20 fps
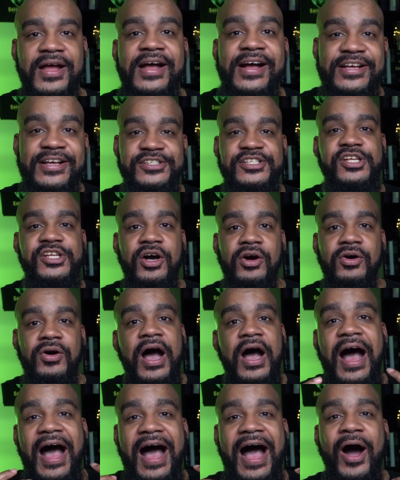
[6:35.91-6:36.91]
So
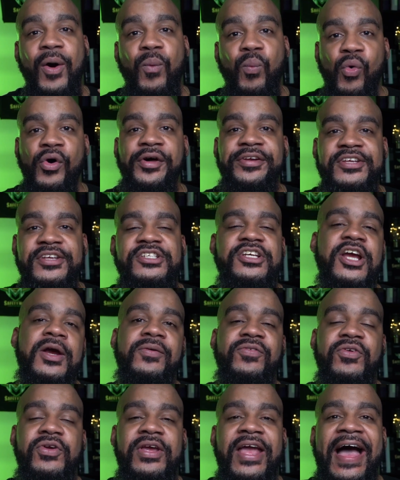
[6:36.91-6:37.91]
I want to share with
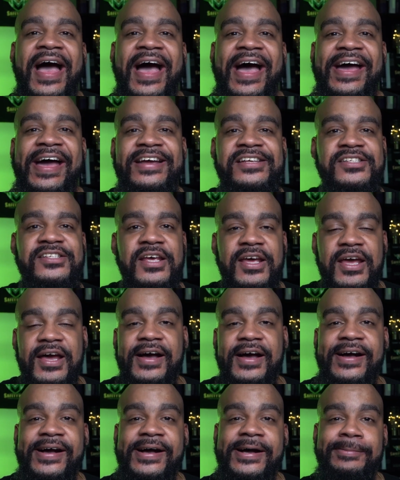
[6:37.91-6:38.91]
you guys
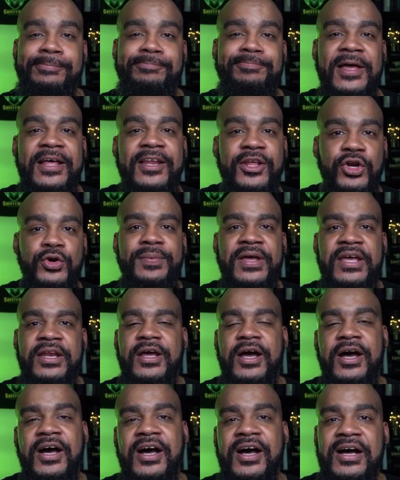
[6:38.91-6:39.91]
a little bit
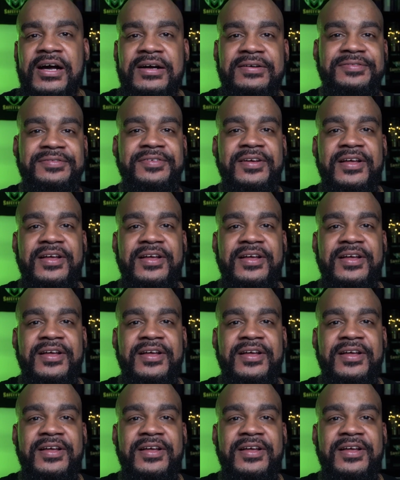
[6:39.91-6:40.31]
of